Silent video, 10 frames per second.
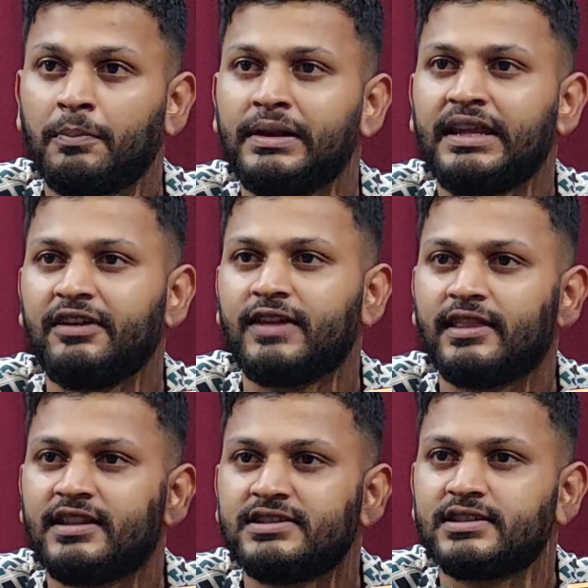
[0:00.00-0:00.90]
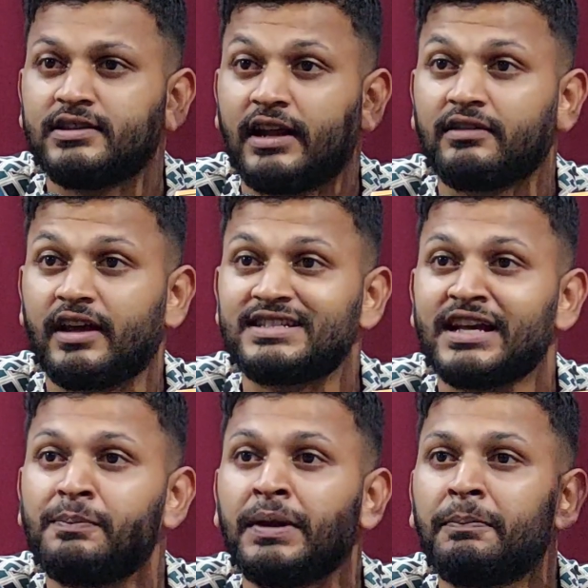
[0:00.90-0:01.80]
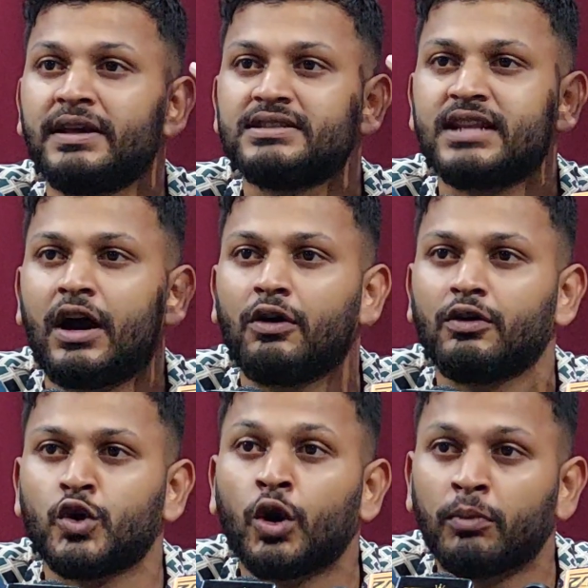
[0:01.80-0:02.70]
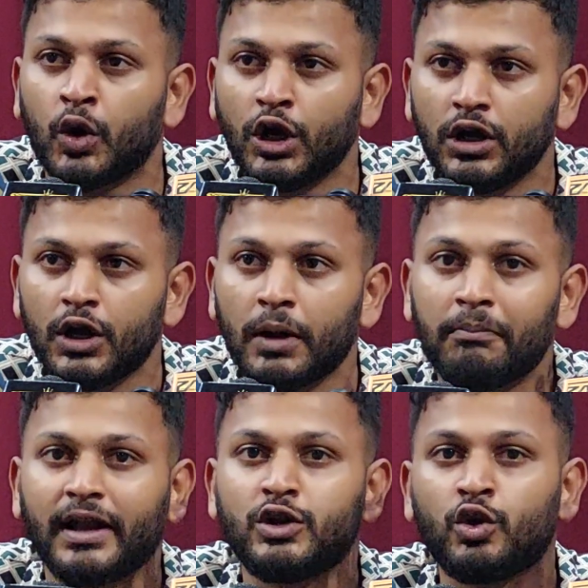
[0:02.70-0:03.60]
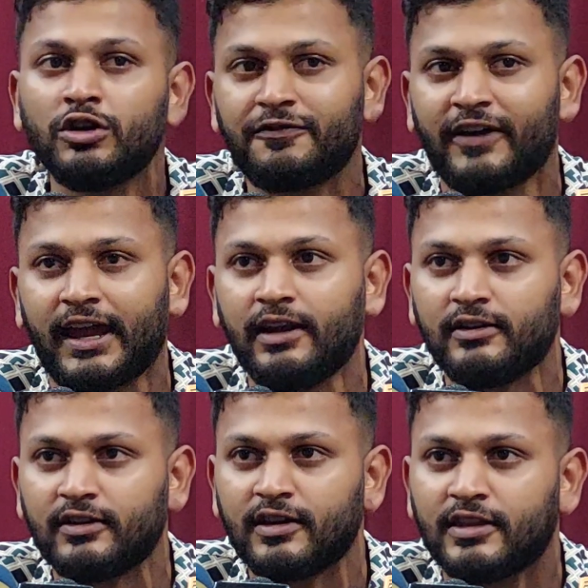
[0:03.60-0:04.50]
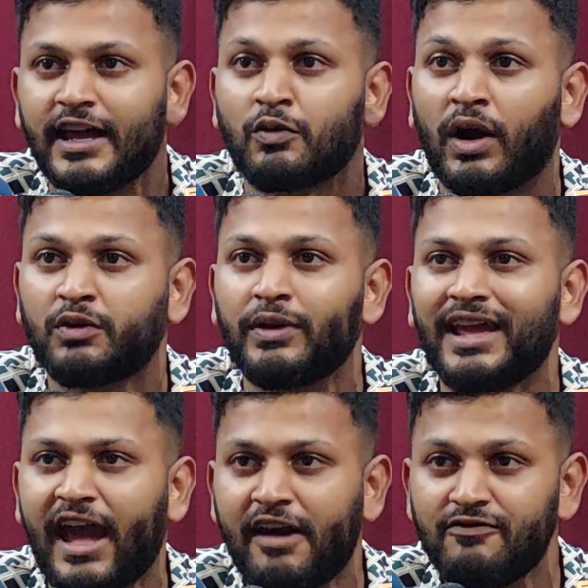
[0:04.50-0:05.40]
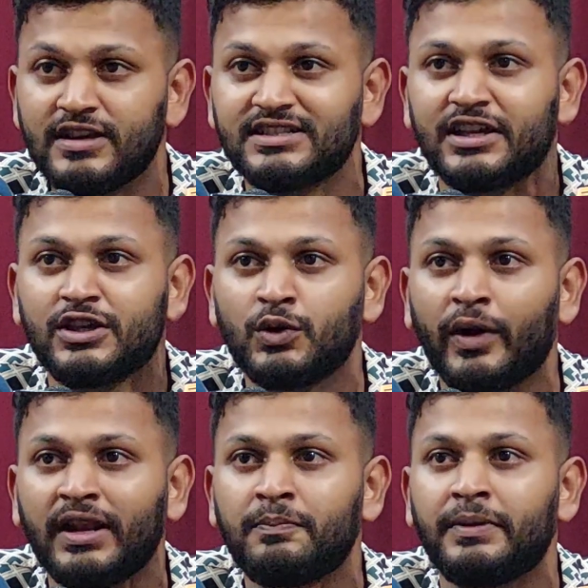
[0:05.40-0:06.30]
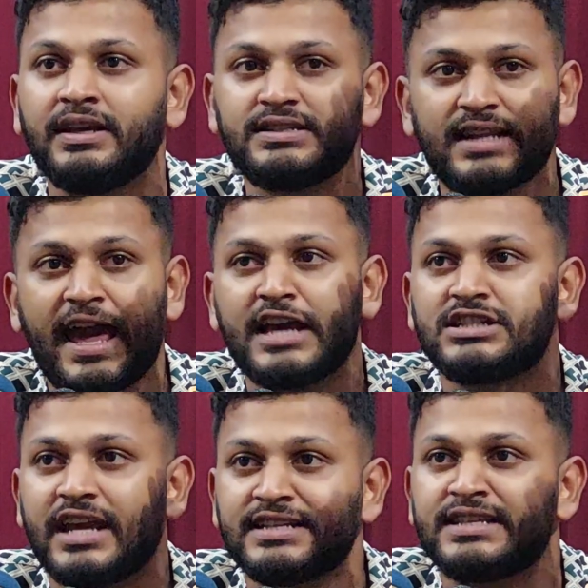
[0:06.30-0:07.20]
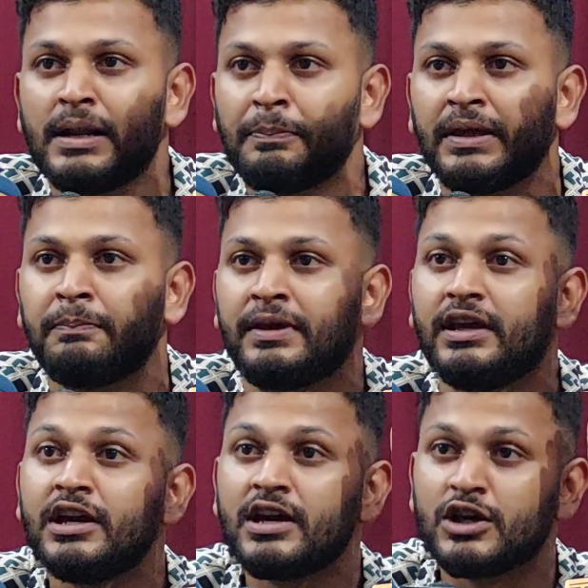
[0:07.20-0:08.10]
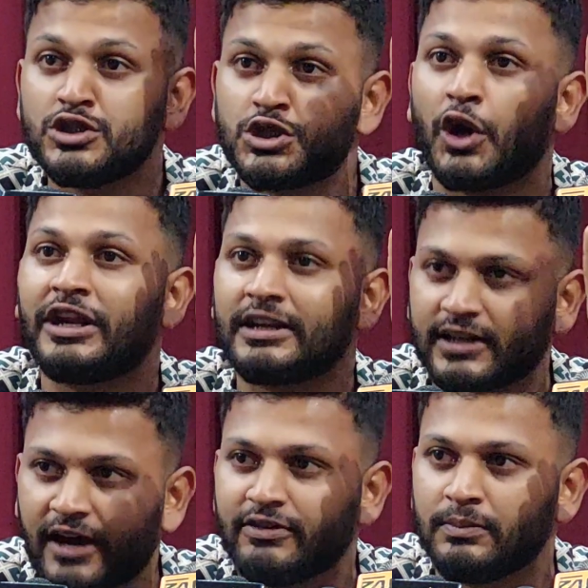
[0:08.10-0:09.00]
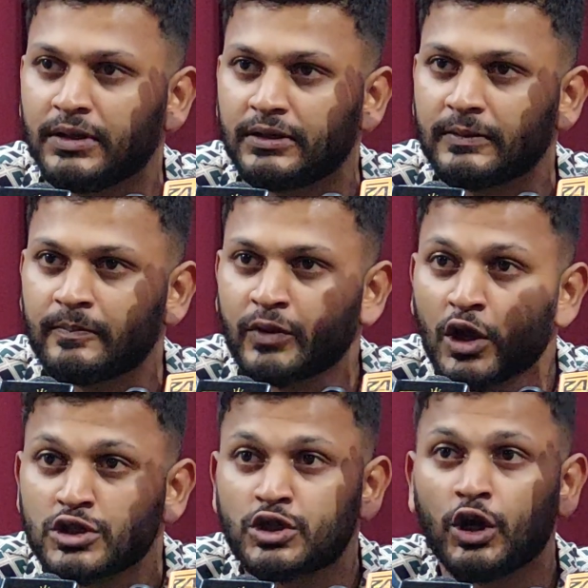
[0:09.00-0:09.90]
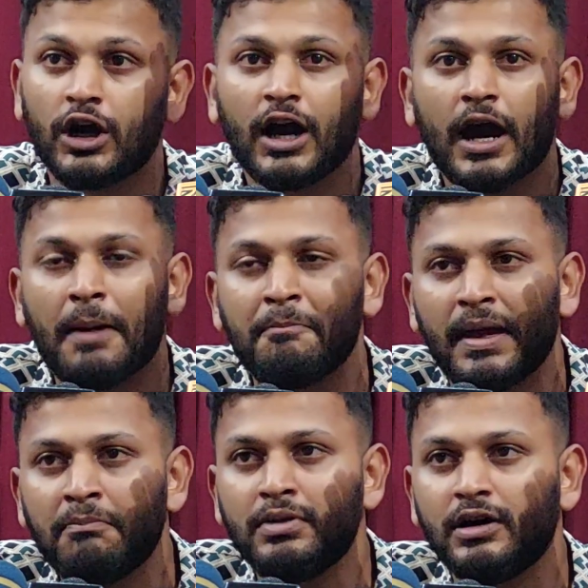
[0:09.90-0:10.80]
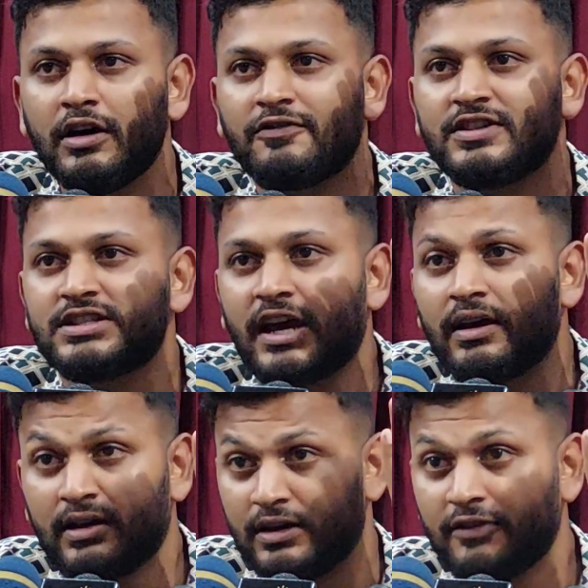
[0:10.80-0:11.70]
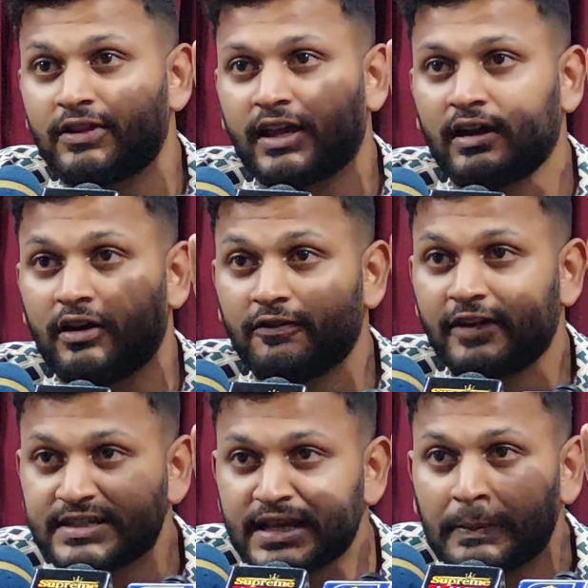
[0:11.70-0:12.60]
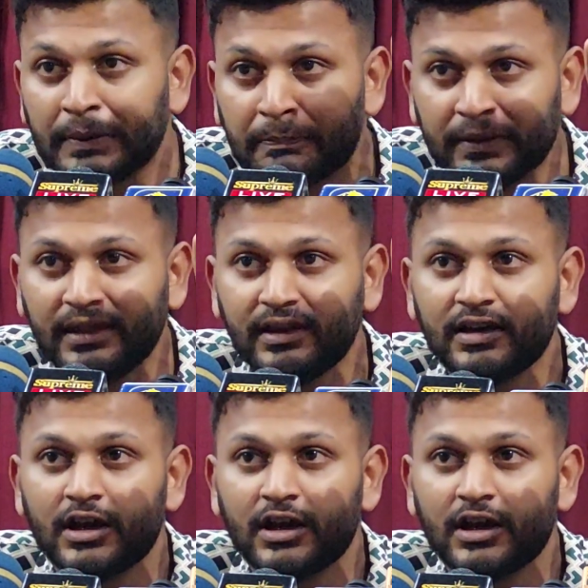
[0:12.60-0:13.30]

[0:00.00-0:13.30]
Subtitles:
believed that that SLPP is now no more, but don't forget that what we have is a UNP/SLPP joint government. So a member of SLPP